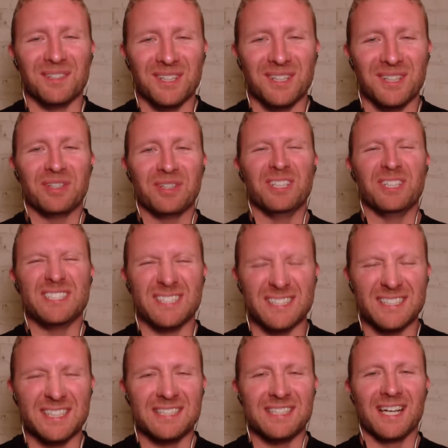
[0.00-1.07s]
The NFL needs to
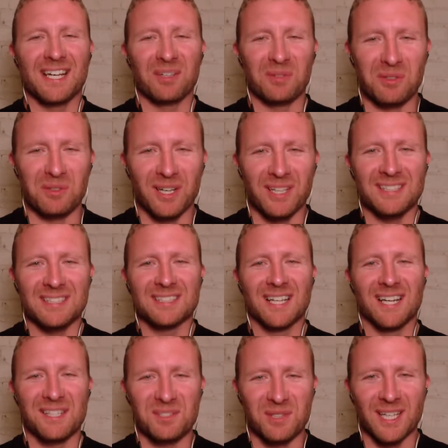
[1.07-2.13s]
sit down and rewrite these
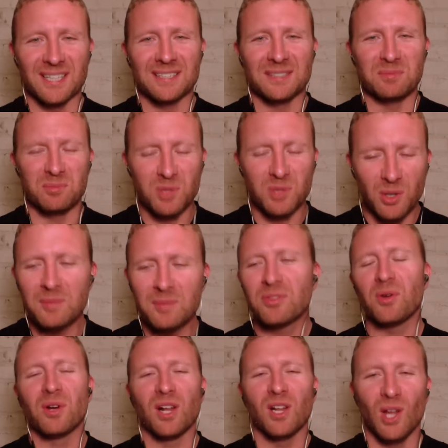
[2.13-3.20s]
contracts and go ahead and
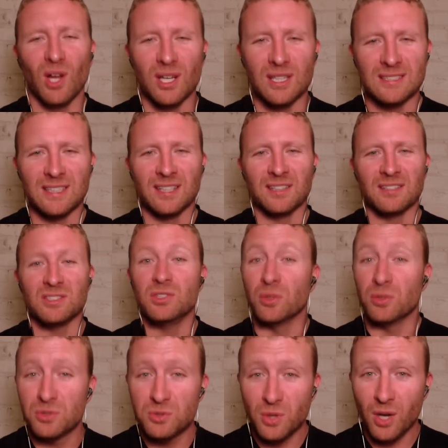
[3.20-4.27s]
throw a clause in there as
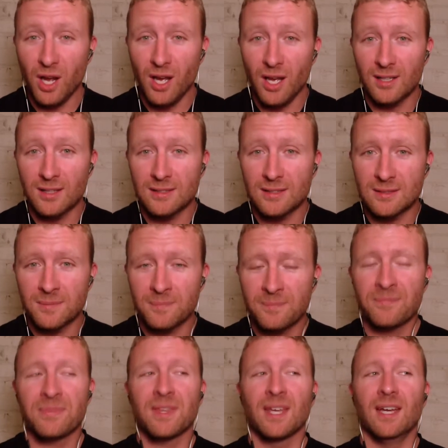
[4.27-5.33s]
don't do drugs
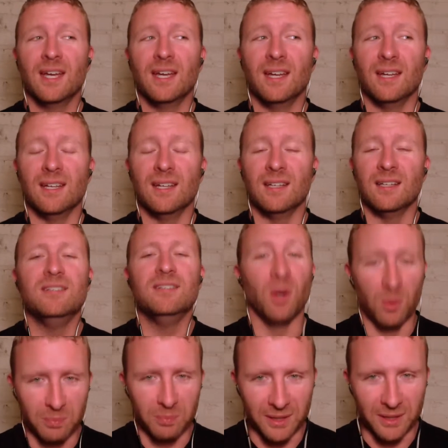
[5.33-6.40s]
and
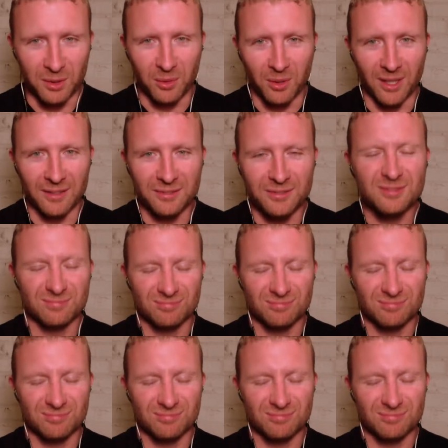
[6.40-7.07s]
don't beat your wife.